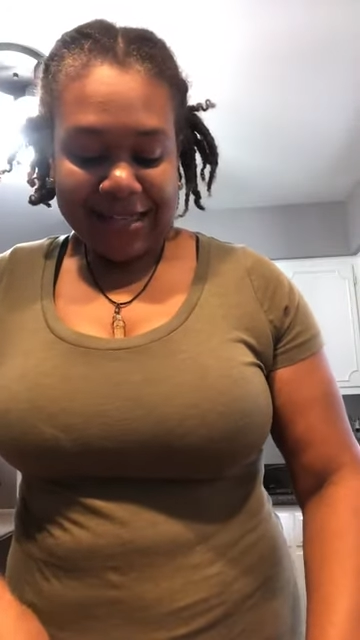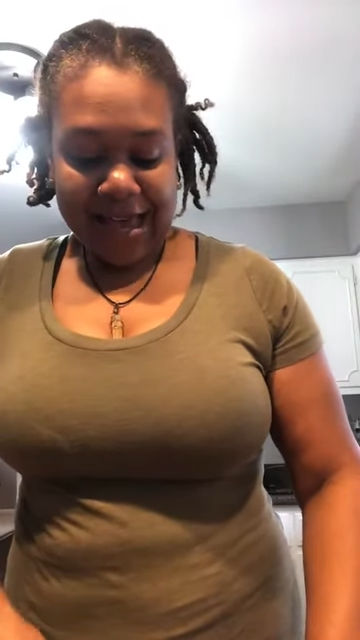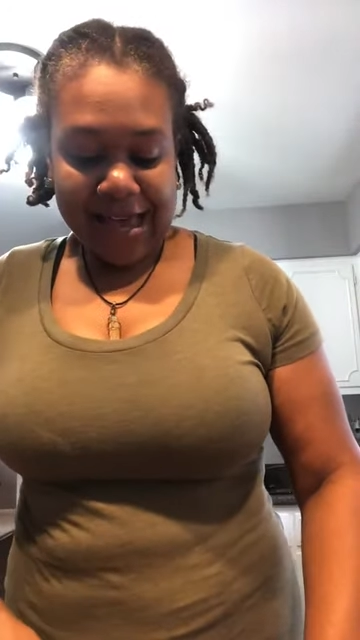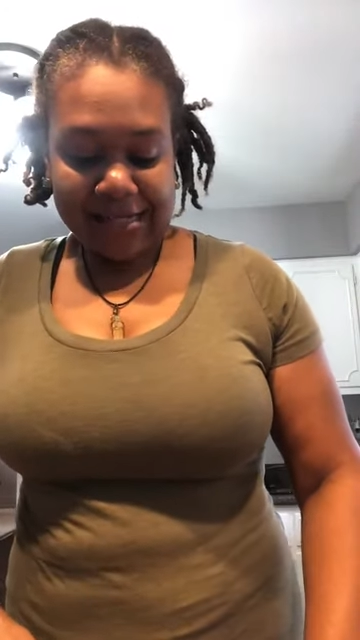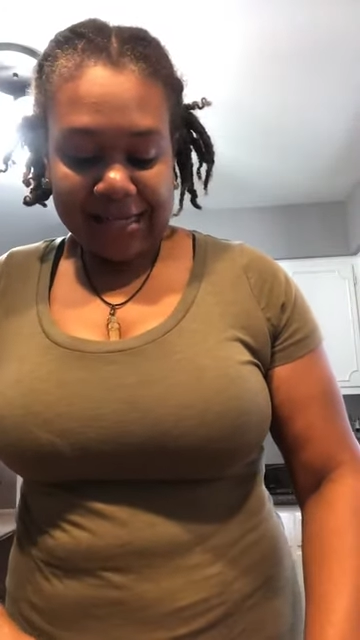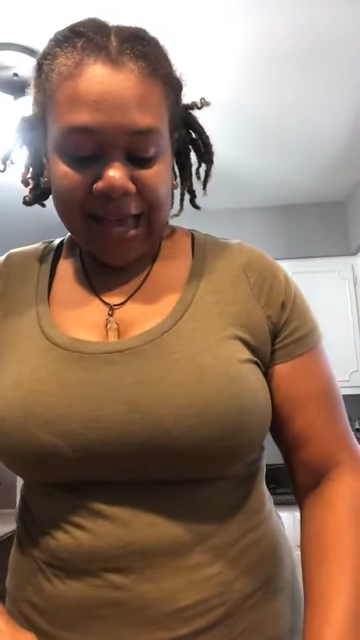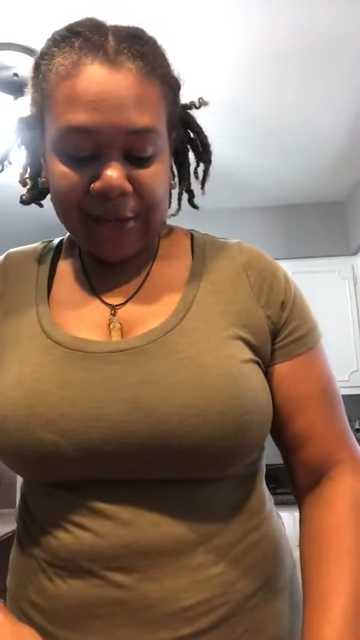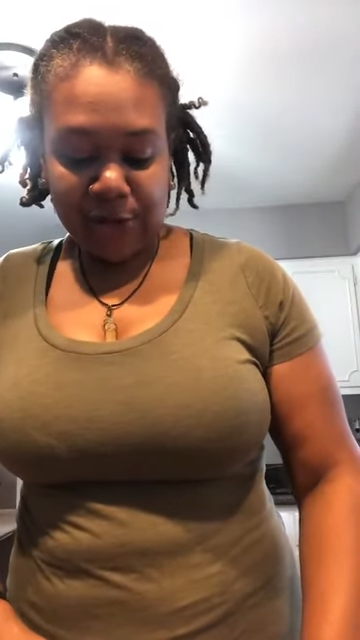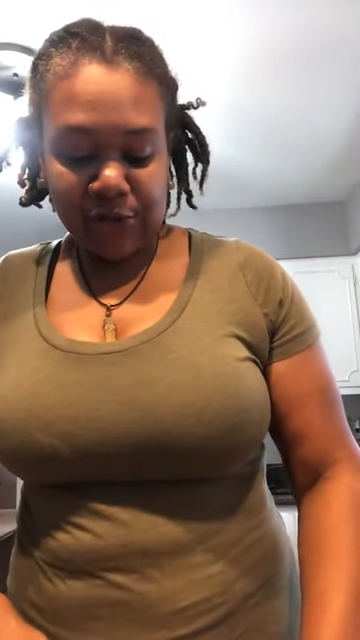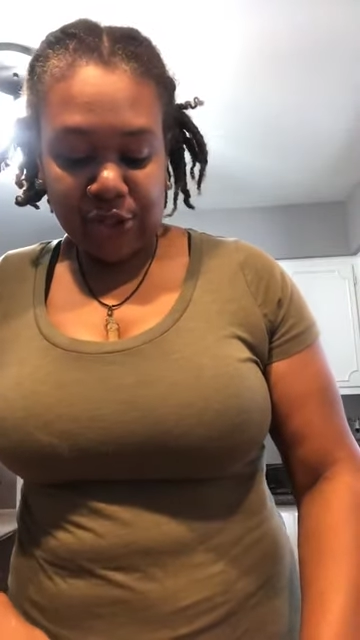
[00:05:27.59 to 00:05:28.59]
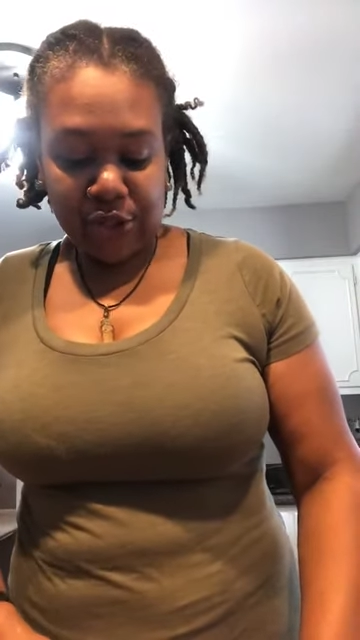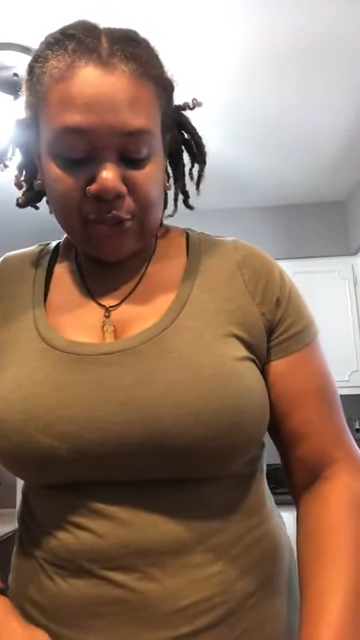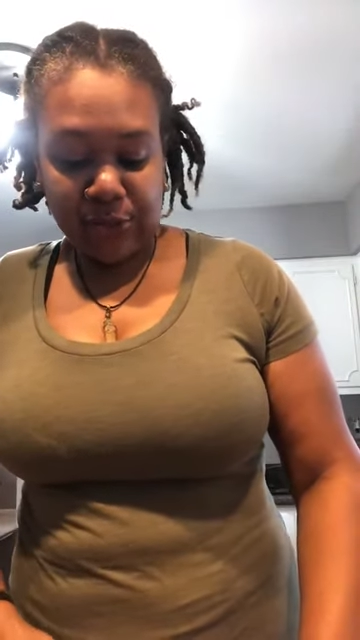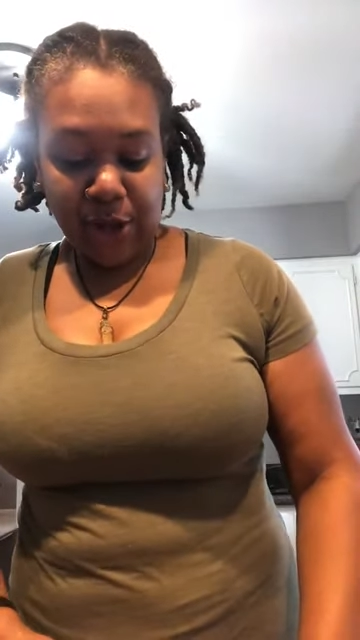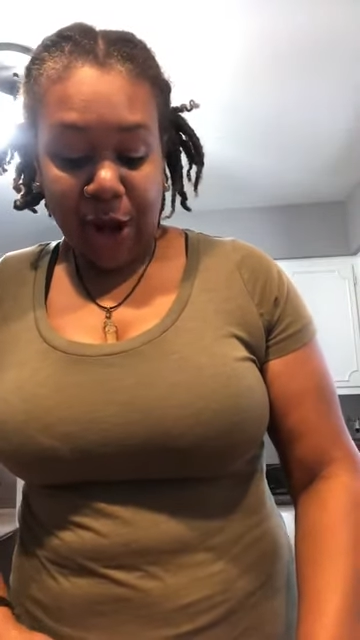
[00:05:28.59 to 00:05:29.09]
that I usually
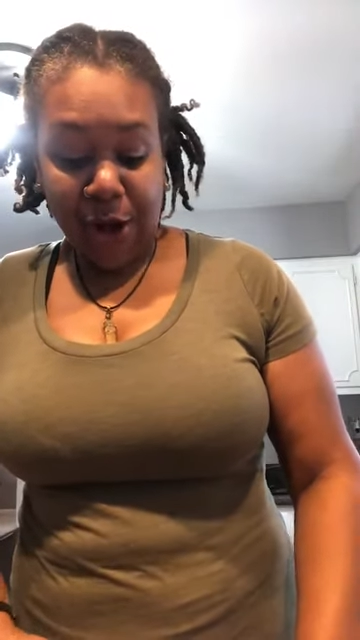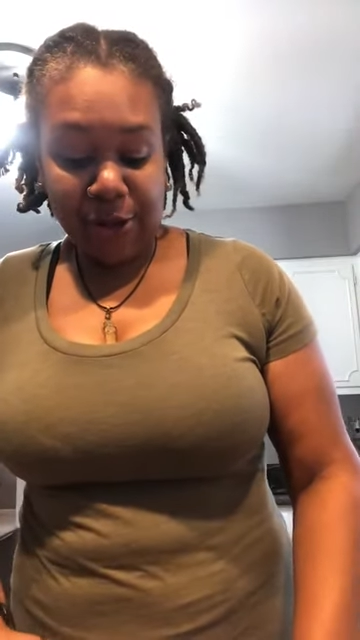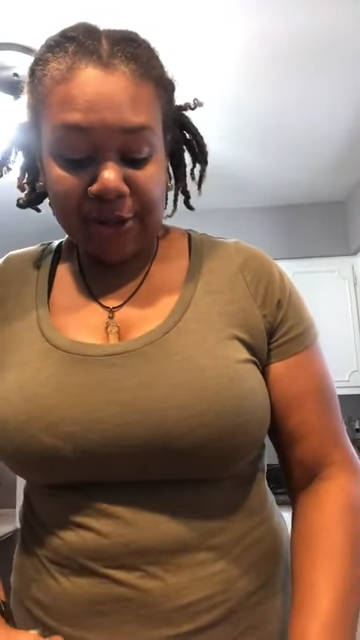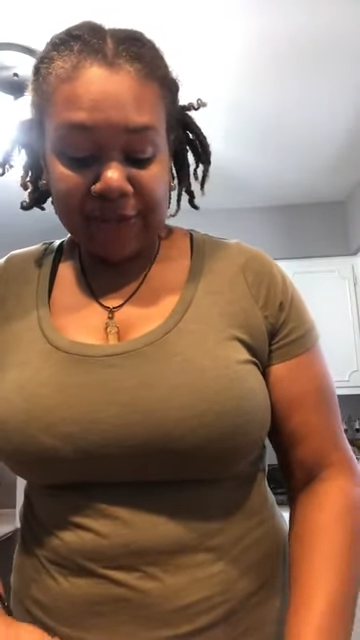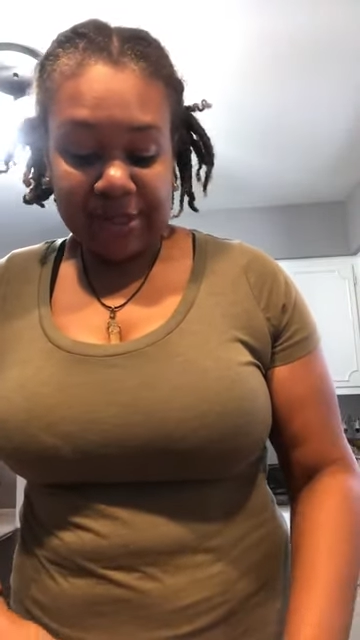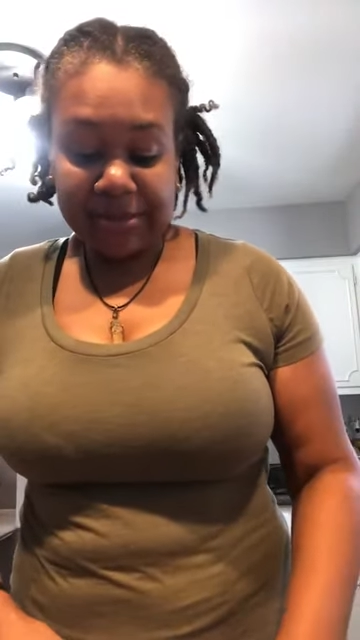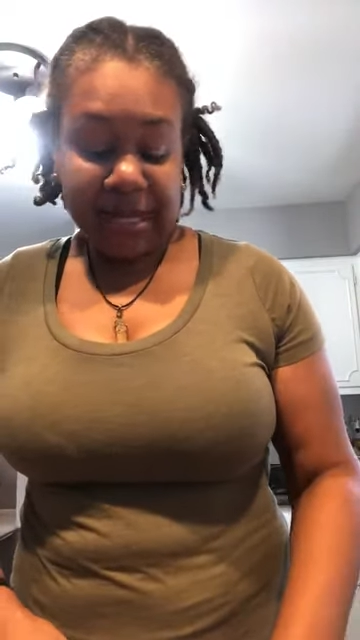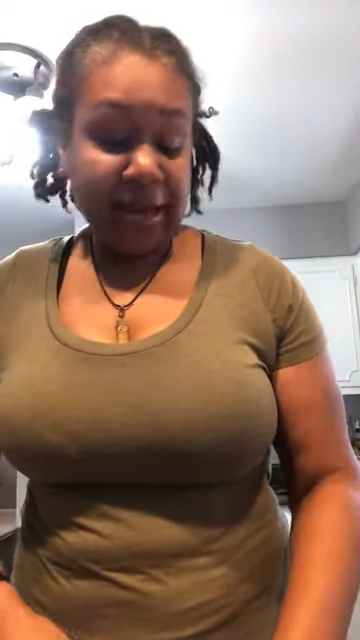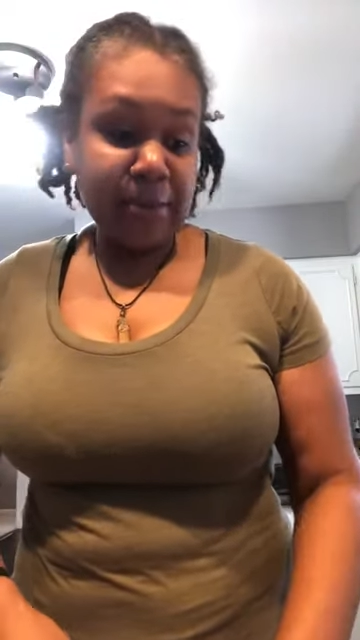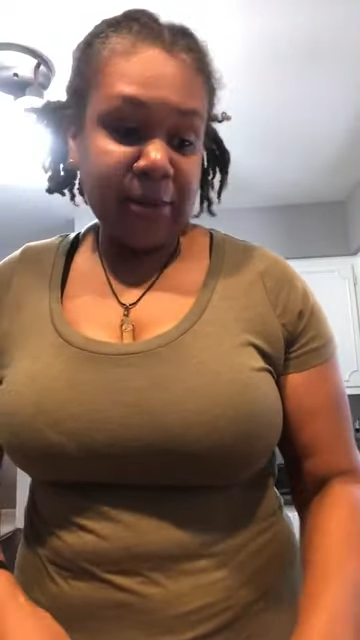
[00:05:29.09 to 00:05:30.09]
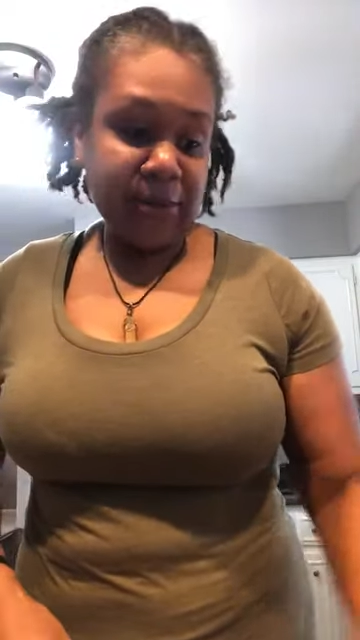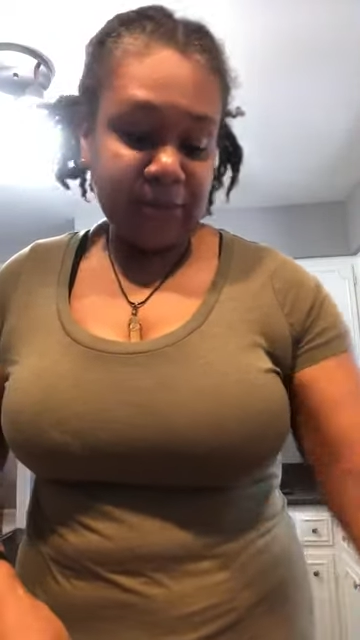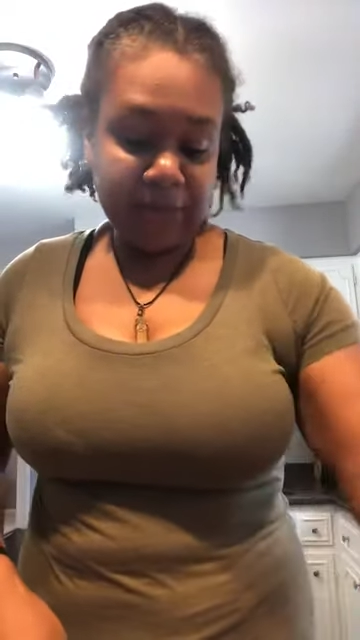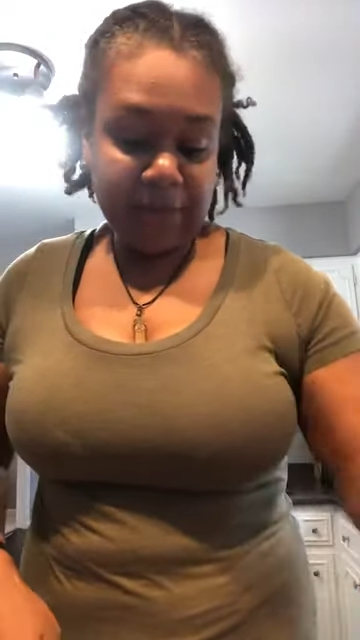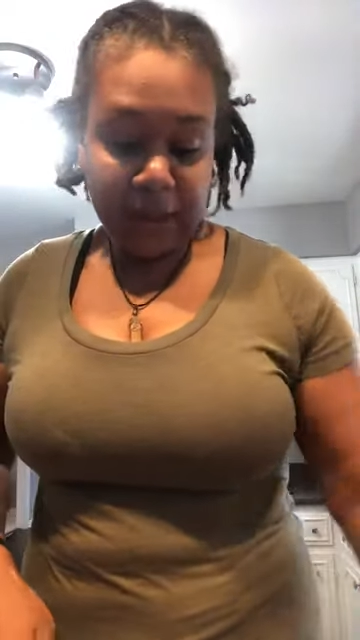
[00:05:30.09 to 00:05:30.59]
use all of some type of
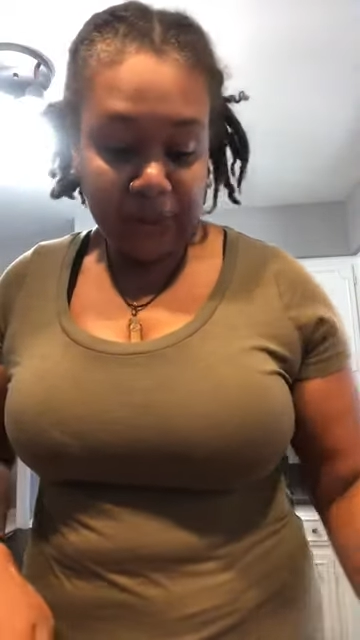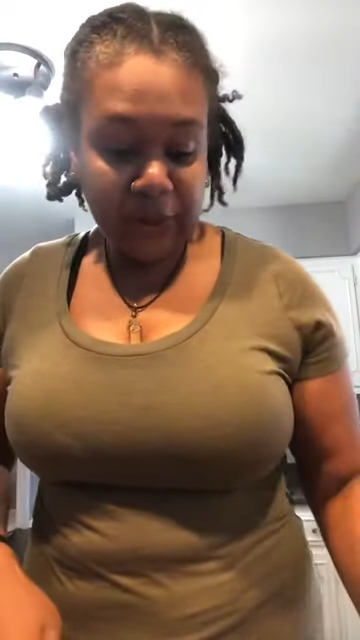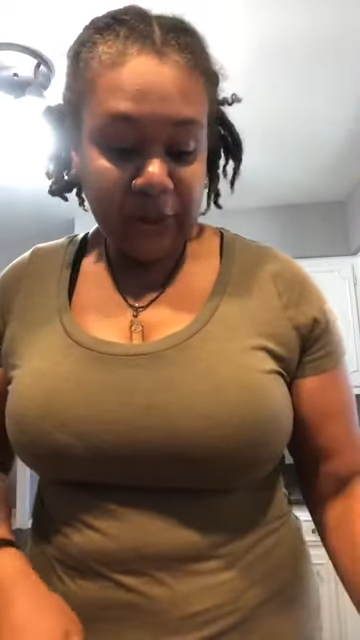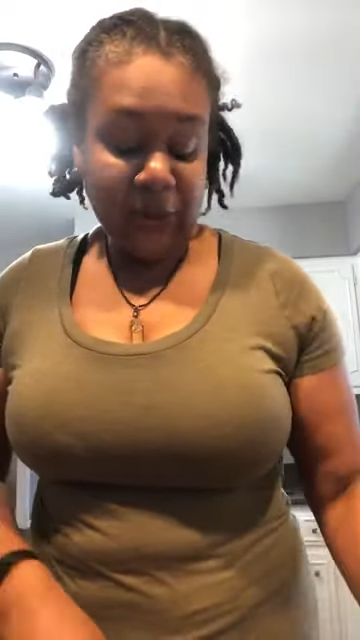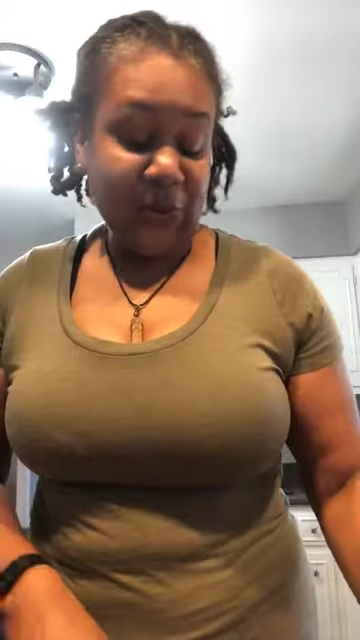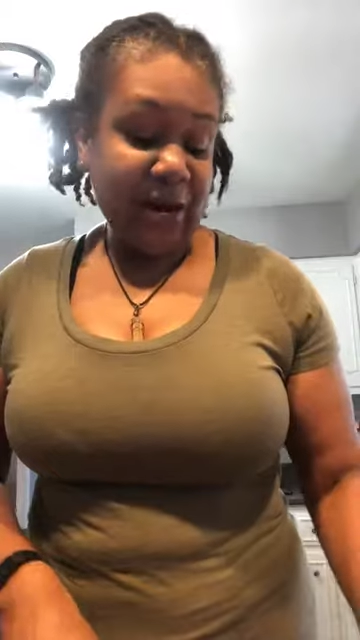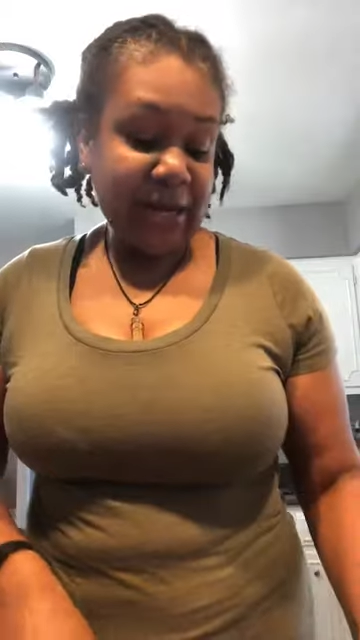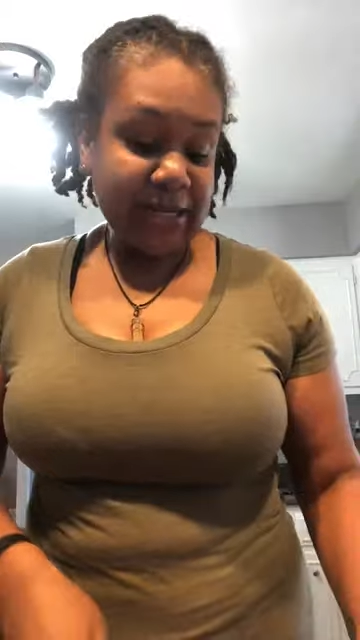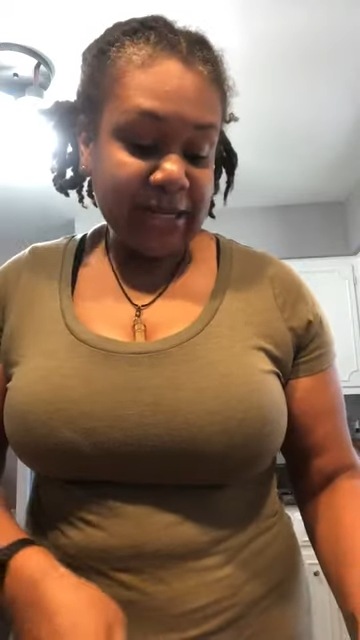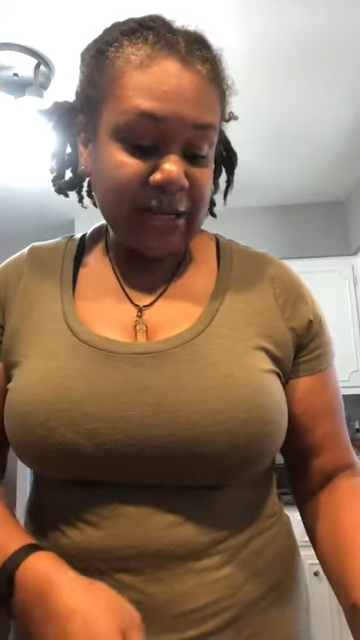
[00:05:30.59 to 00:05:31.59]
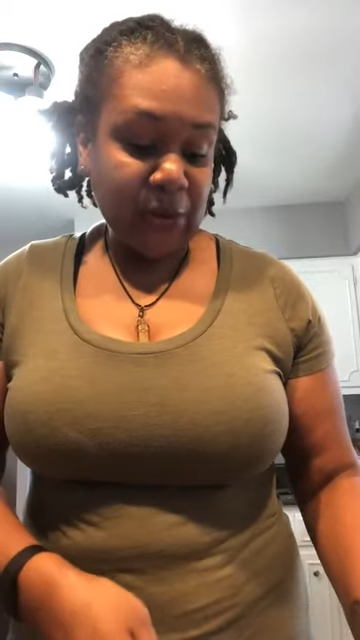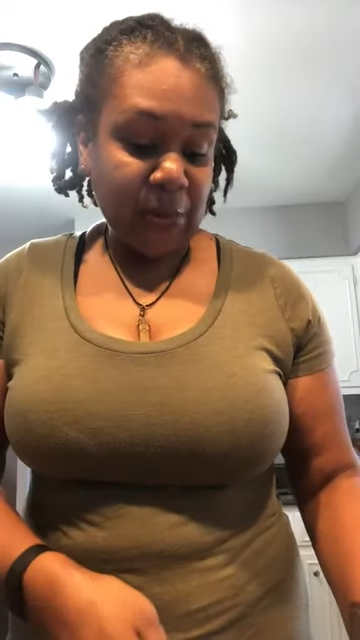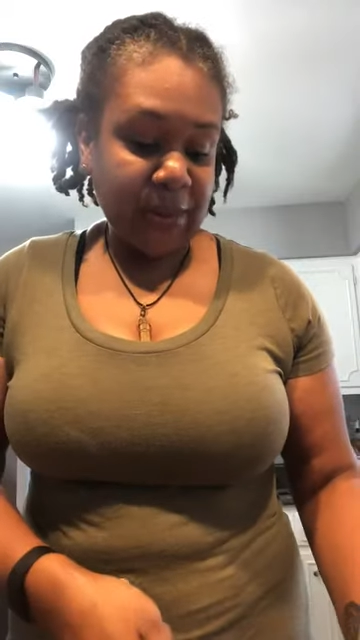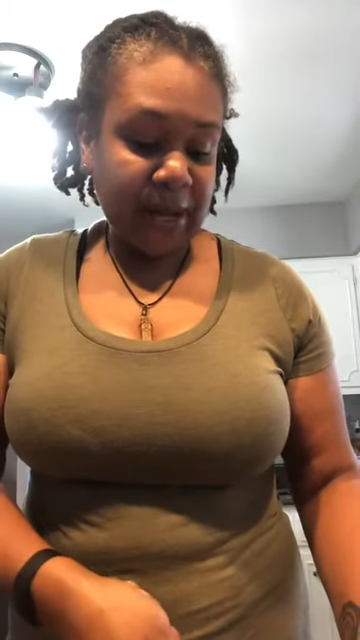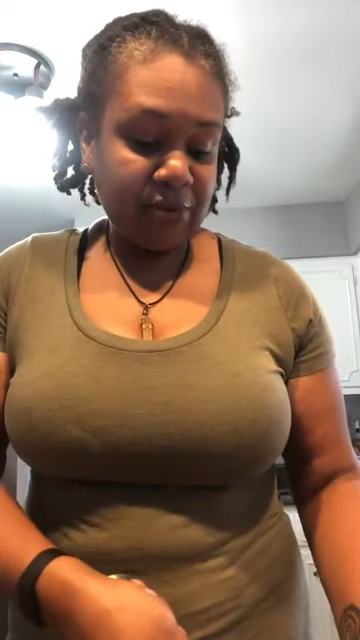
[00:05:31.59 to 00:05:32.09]
pepper or onion or
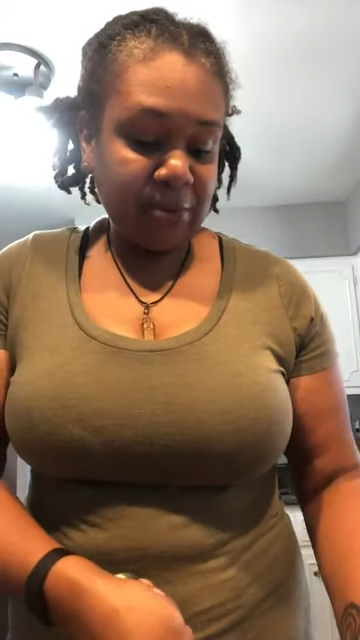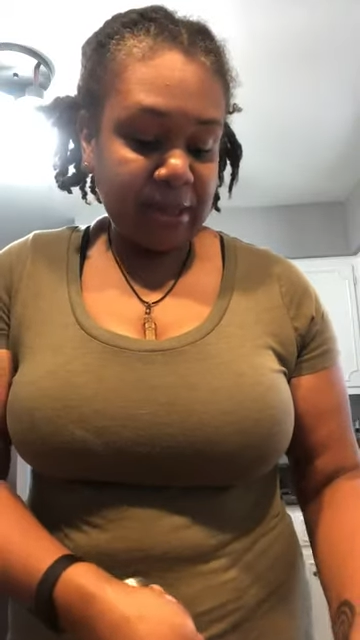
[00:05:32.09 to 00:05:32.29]
whatever,